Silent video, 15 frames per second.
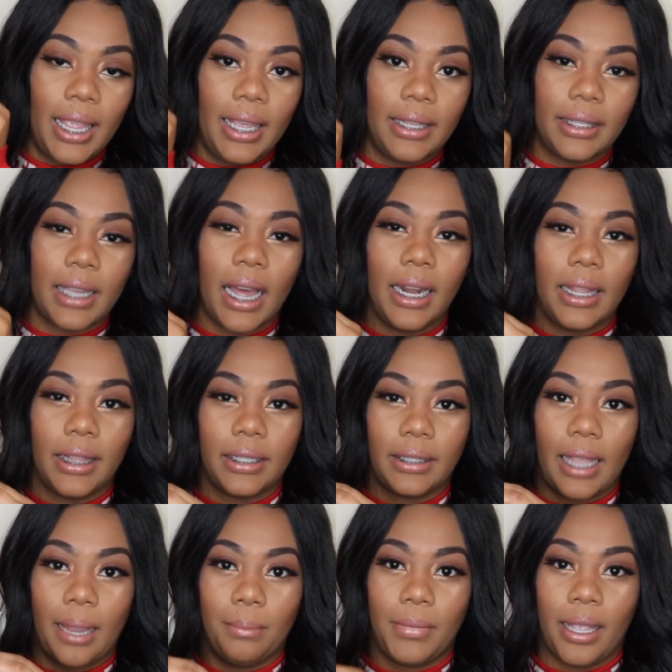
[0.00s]
It's kind of the
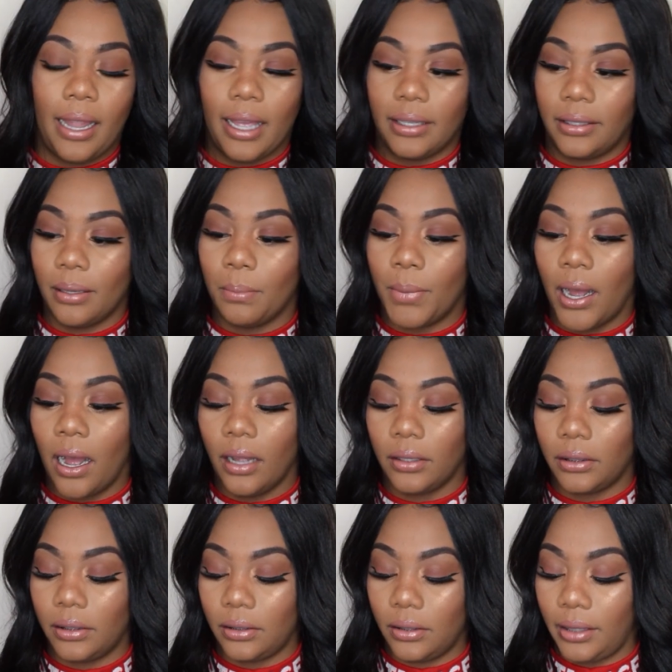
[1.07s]
same thing as the
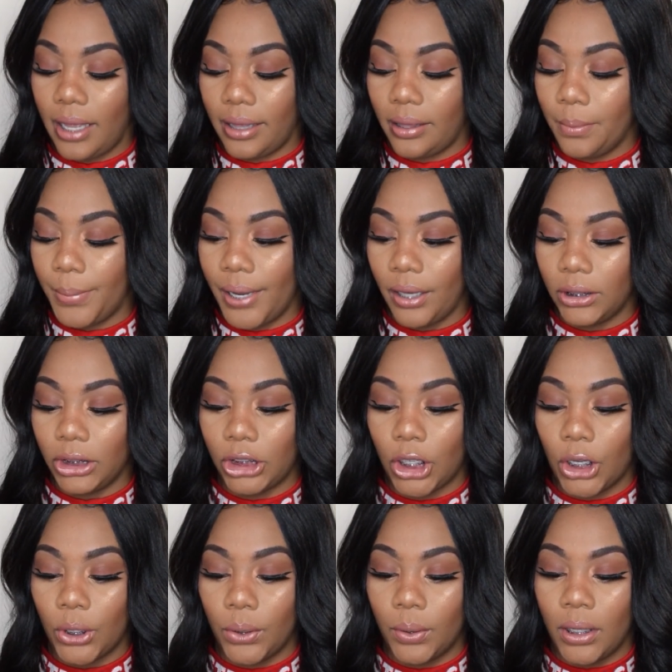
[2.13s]
box that the box
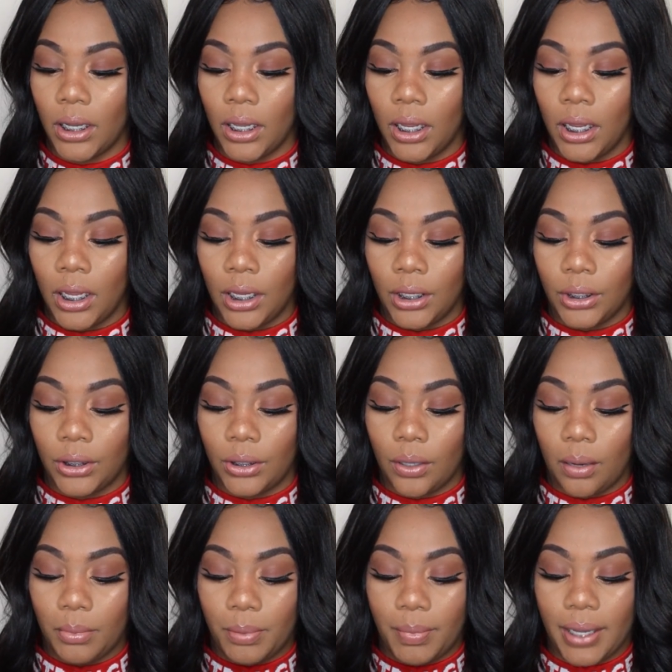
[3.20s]
showed. So
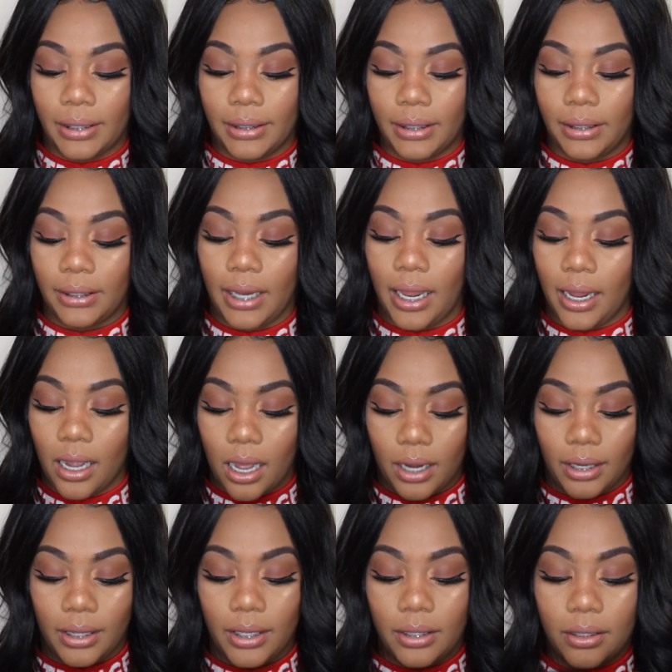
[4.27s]
I'm about to take all
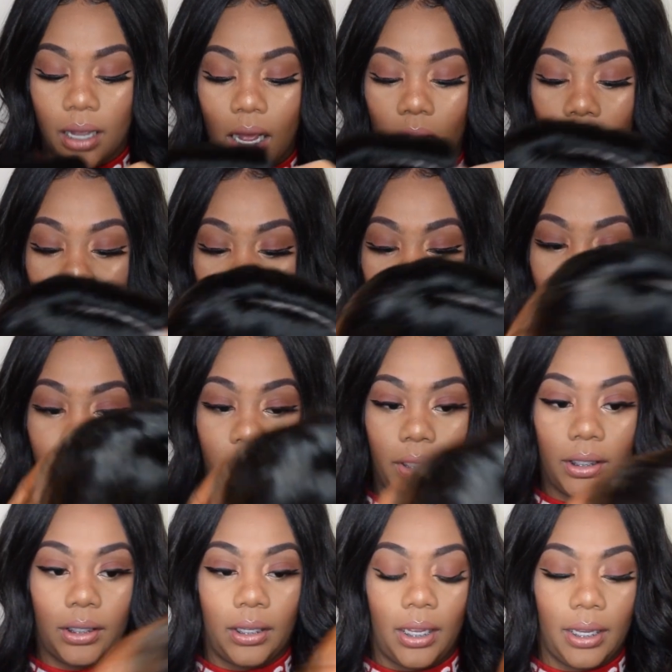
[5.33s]
of this
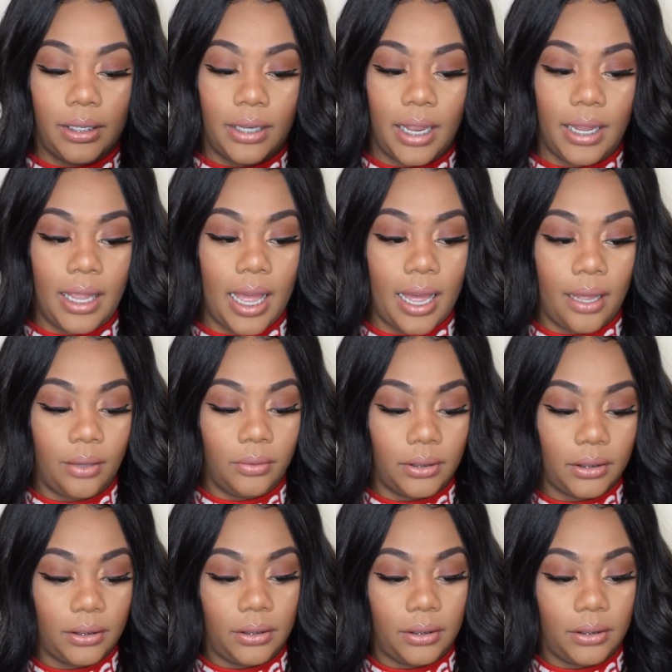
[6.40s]
off and take it out.